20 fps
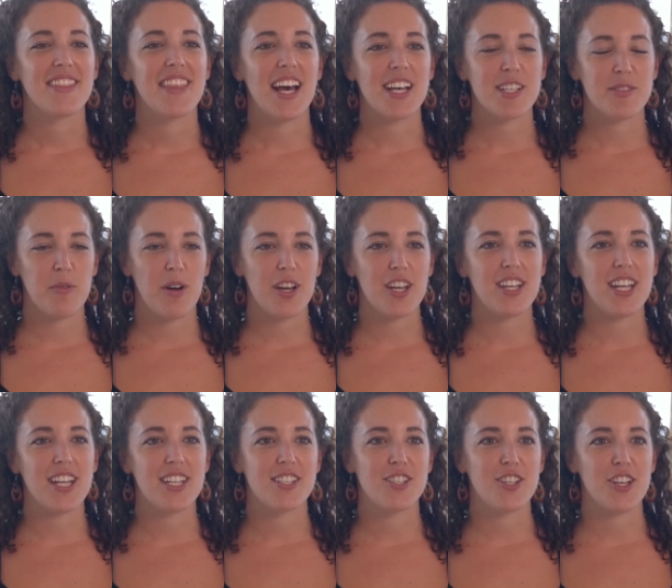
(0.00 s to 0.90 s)
That's why you
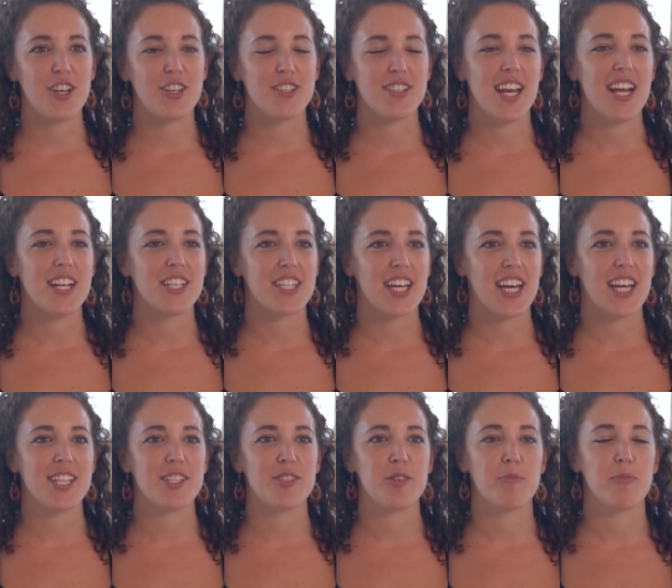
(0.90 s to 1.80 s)
need to choose an
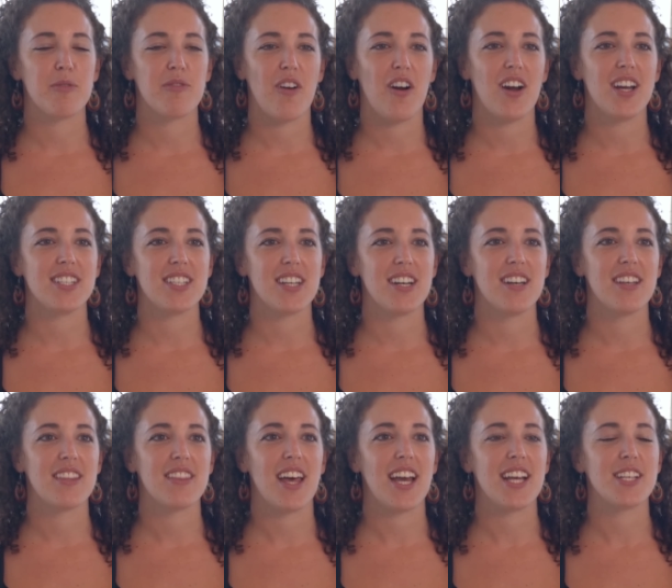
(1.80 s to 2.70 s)
educational
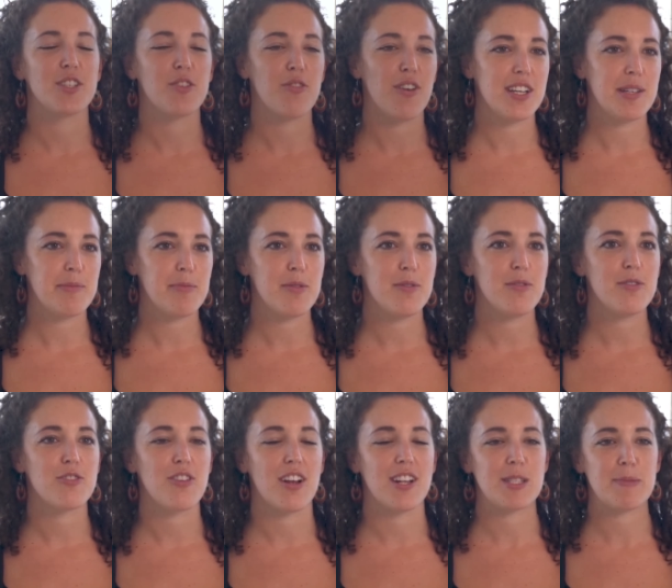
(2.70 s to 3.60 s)
provider that is
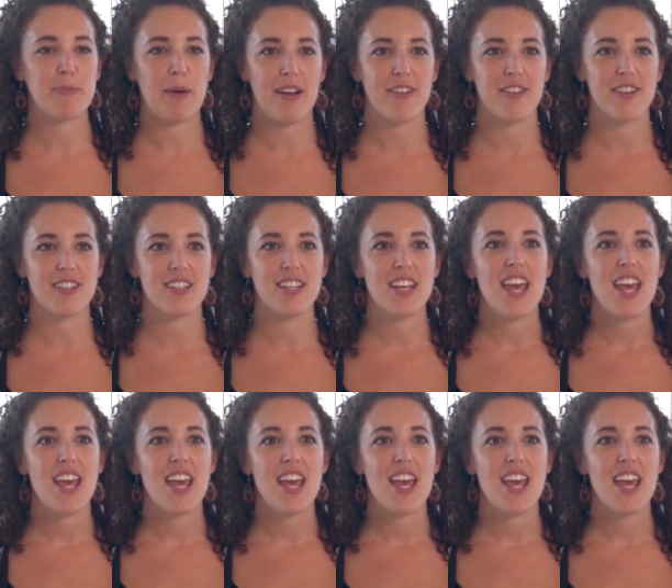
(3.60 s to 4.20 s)
credible, transparent